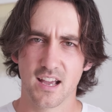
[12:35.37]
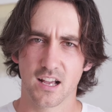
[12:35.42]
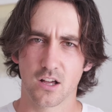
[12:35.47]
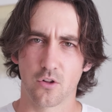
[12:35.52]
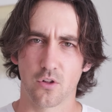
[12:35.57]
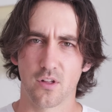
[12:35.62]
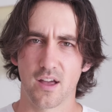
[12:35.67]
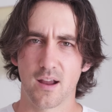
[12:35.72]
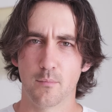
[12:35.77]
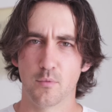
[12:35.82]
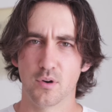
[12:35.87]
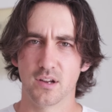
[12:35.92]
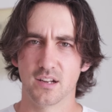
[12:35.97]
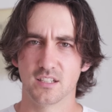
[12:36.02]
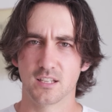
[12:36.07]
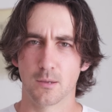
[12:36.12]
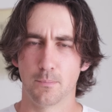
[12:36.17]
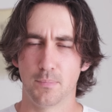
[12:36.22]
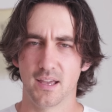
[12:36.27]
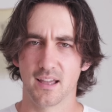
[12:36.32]
clamoring
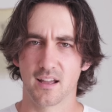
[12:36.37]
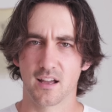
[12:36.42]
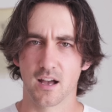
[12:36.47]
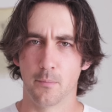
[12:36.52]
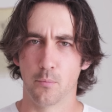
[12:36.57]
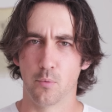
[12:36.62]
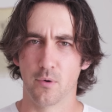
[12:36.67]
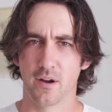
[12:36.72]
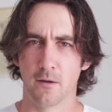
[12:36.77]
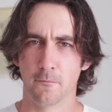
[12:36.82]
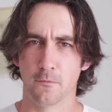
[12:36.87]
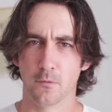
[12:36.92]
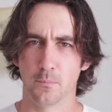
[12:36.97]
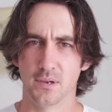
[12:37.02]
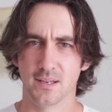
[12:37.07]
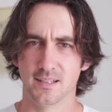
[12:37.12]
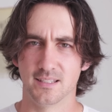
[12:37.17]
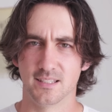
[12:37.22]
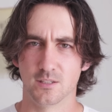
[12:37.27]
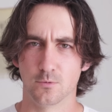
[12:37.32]
to pick up whatever
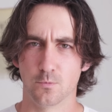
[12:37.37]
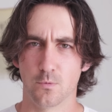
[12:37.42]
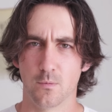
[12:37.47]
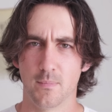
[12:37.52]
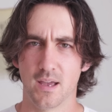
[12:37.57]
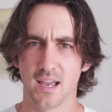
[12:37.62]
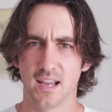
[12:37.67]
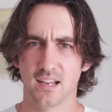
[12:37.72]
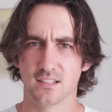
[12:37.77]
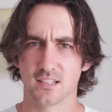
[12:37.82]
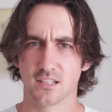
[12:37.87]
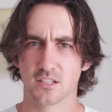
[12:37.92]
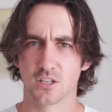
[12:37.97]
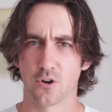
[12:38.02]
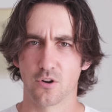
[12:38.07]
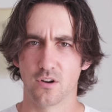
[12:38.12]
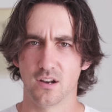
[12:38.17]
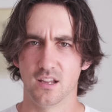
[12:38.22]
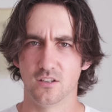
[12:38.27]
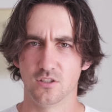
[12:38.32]
pieces remain to
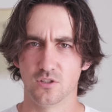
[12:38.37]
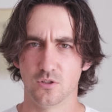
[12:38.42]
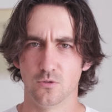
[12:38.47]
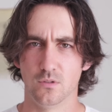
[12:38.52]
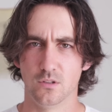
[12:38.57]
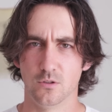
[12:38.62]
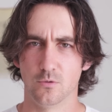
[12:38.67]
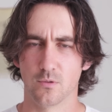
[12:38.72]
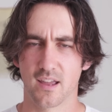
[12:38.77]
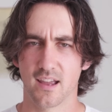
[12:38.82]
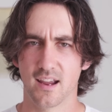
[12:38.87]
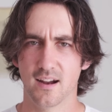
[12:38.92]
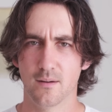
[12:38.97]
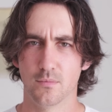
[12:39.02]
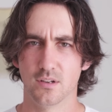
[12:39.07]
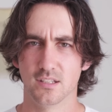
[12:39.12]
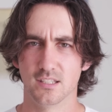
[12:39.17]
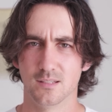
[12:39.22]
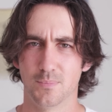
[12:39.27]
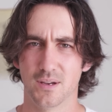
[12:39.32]
turn into new cameras,